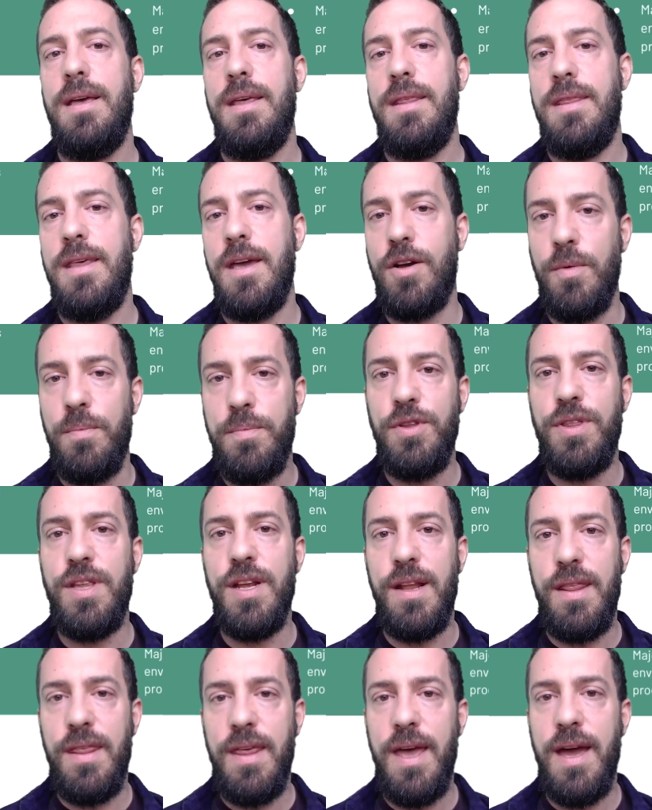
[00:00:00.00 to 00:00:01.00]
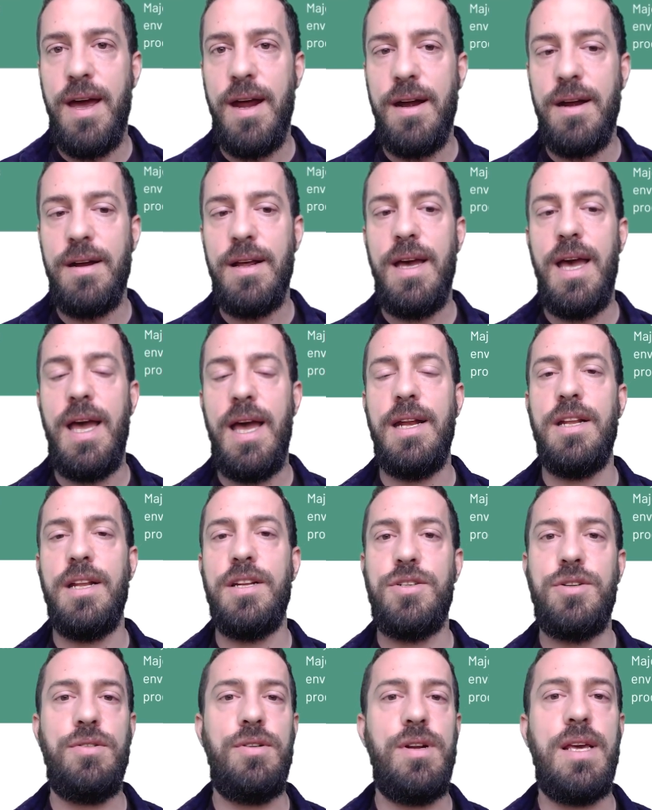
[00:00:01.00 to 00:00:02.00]
the computer there and
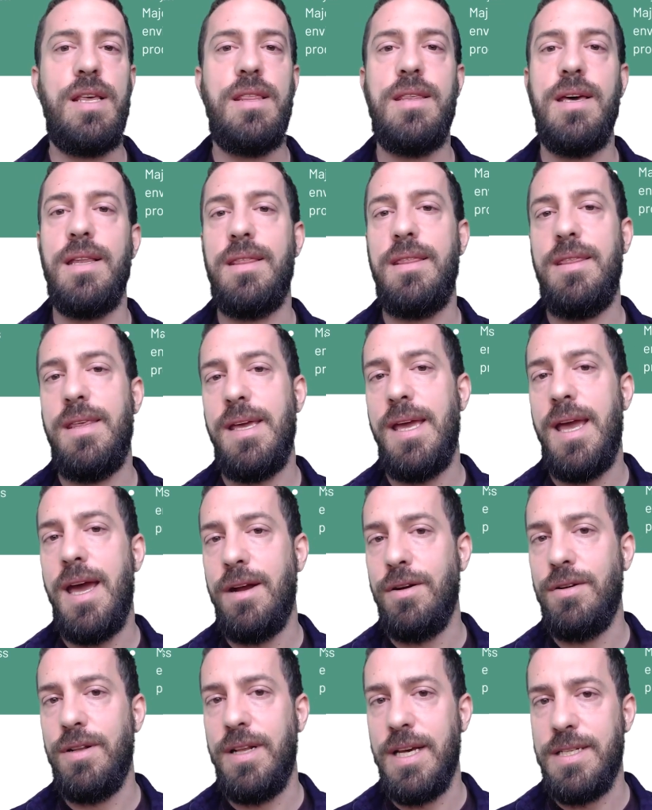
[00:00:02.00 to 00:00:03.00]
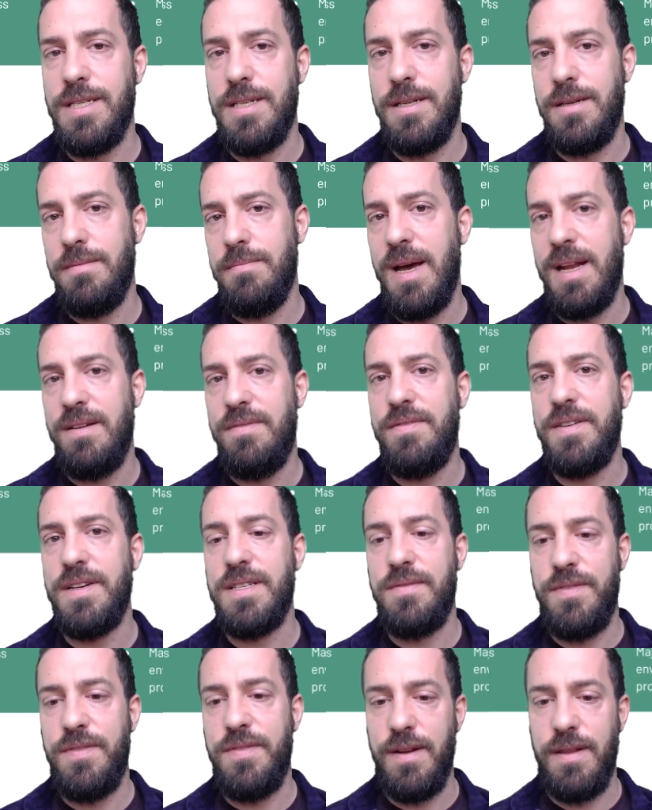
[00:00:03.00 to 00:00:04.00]
ensuring that the error doesn't
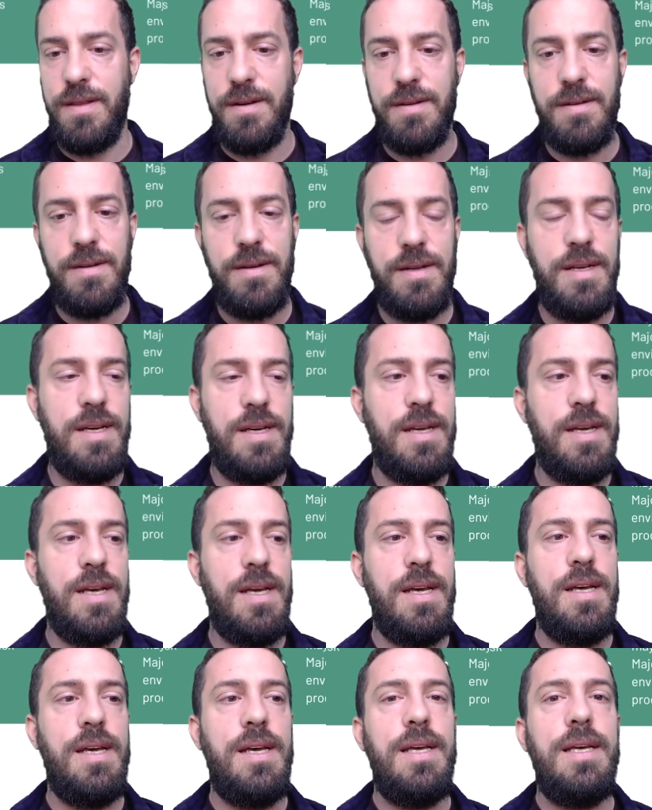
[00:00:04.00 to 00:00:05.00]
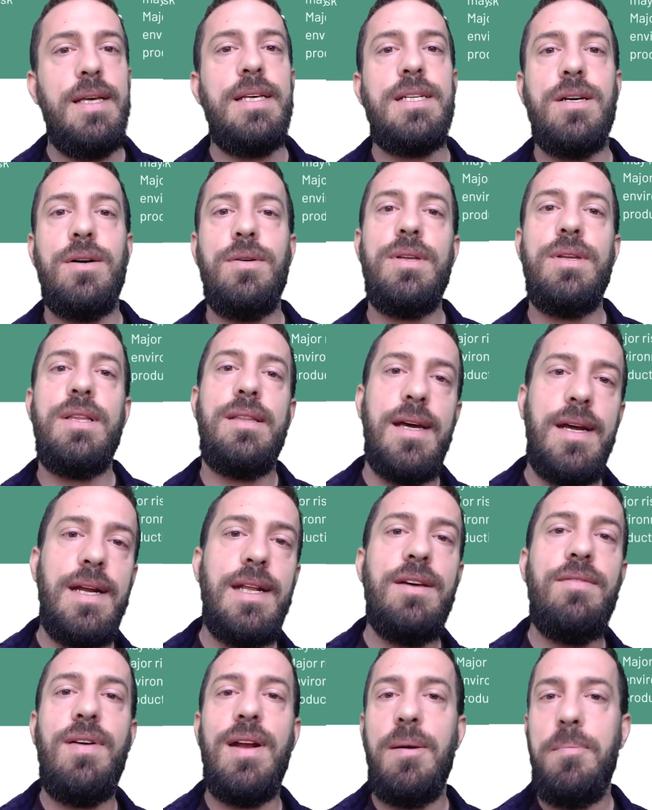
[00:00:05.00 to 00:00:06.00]
manifest further. So
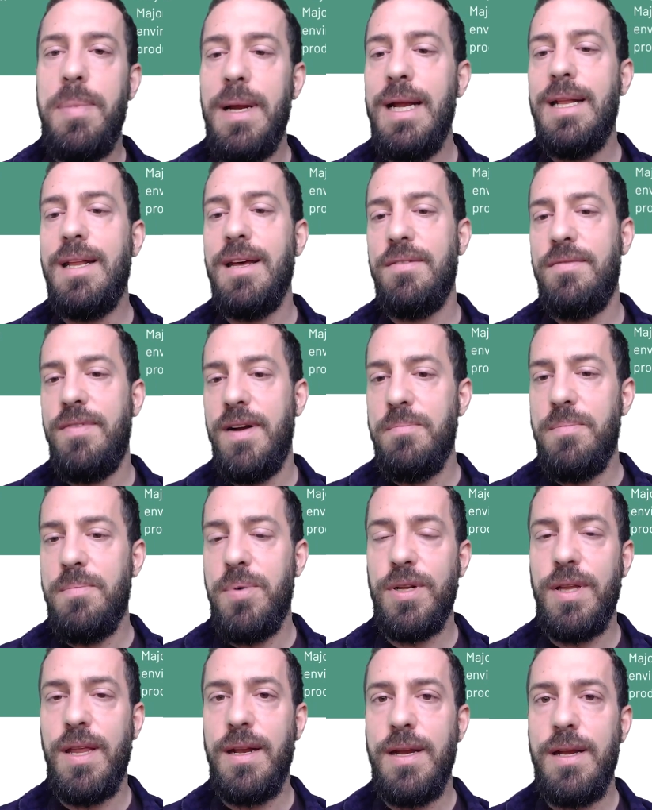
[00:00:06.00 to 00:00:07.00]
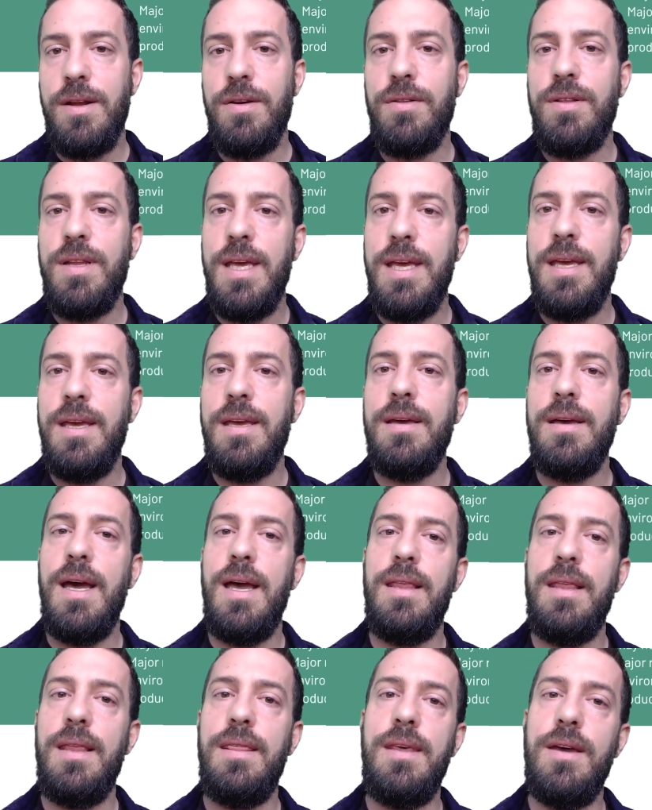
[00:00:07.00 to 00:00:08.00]
integrity and availability are very important in OT,
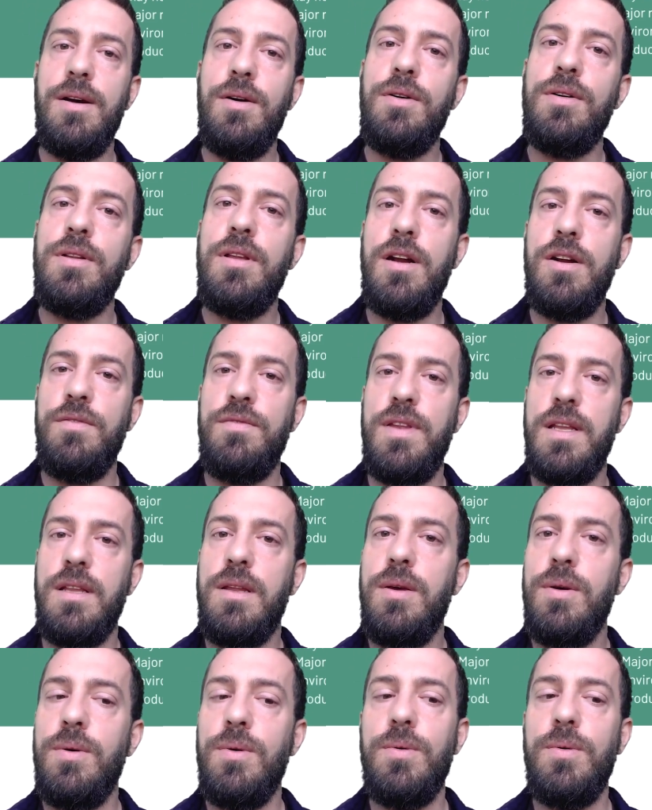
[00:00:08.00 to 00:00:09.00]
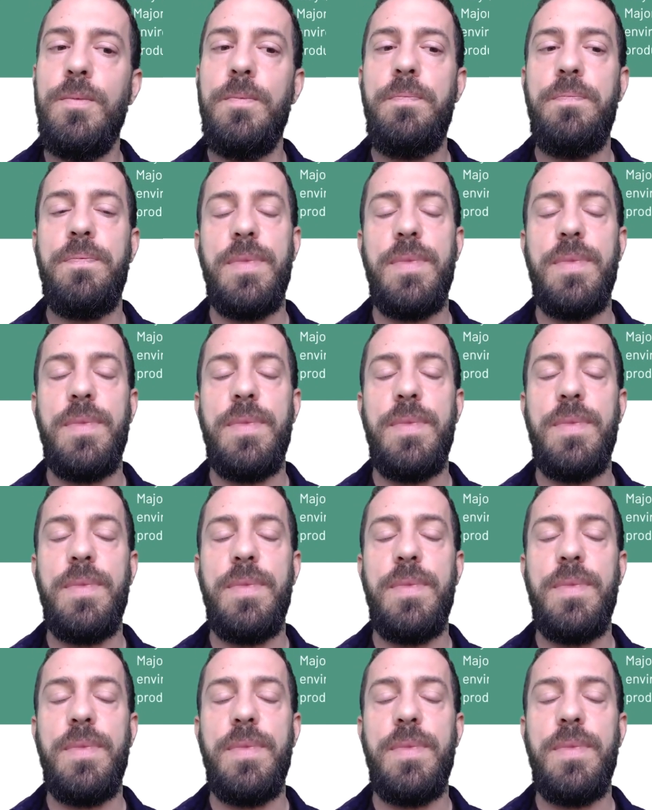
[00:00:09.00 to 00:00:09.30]
and the order of the two,